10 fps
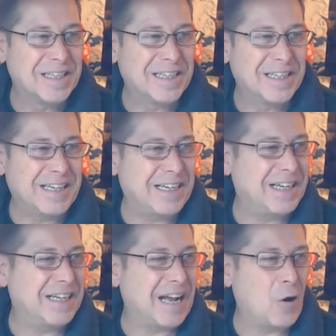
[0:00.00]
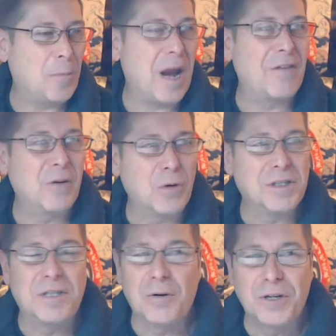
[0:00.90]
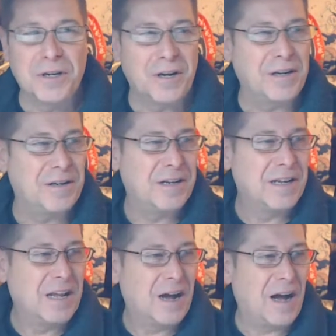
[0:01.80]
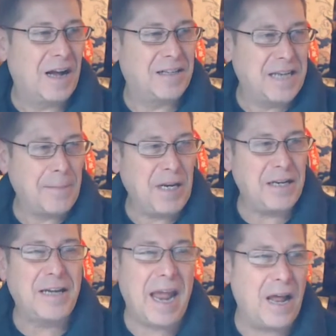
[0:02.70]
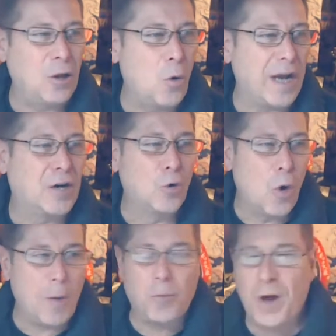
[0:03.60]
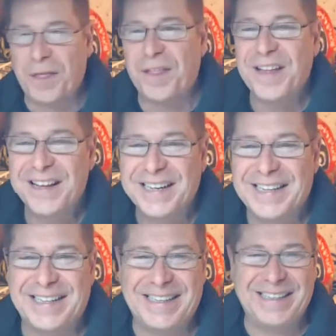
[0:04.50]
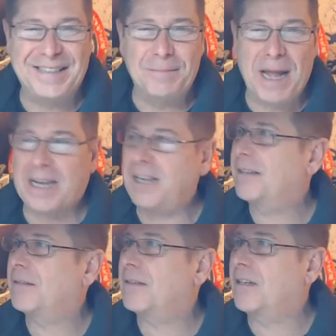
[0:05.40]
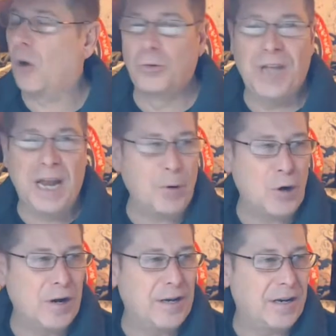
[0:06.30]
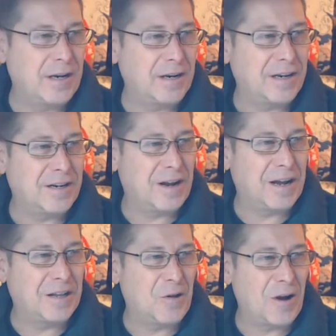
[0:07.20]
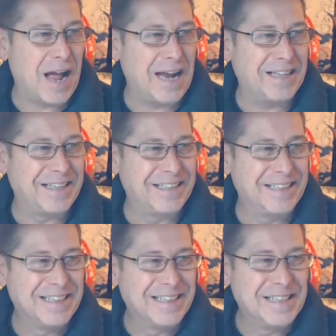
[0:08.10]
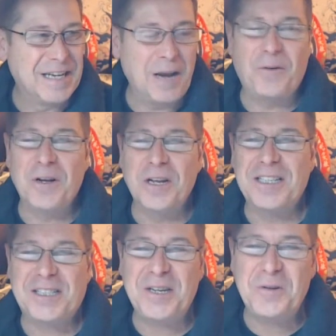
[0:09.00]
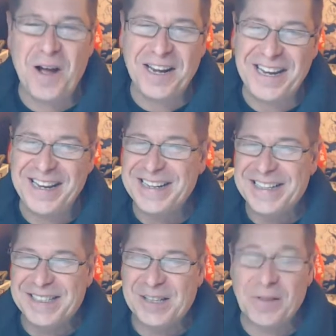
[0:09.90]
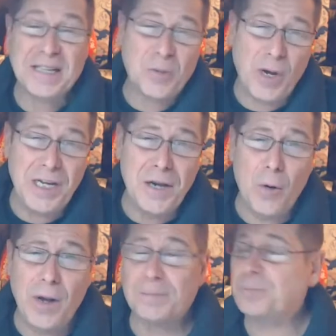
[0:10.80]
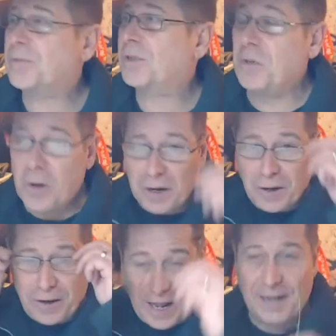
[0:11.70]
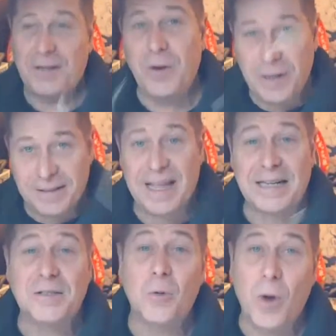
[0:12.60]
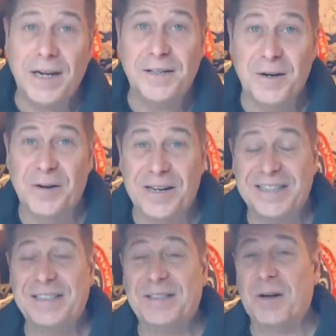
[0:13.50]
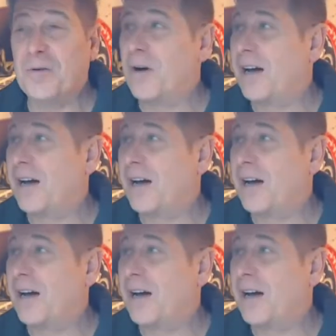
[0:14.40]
I hope everyone's doing good. Debbie and Gail, who I grew up with back in the old neighborhood in Long Island. Ninfa, good to see you, honey. So that's the way you do it. So you wanted to learn how to do it? That's the way to do it. So